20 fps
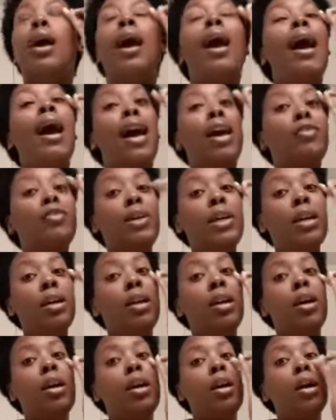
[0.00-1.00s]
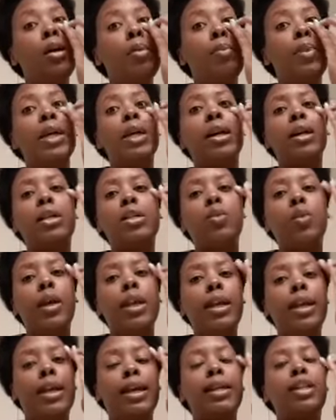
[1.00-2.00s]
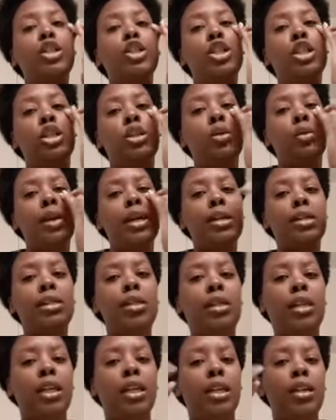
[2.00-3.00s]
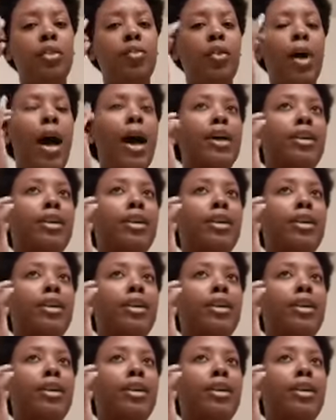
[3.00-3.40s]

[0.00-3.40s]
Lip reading: heavy, because what it can do is leave,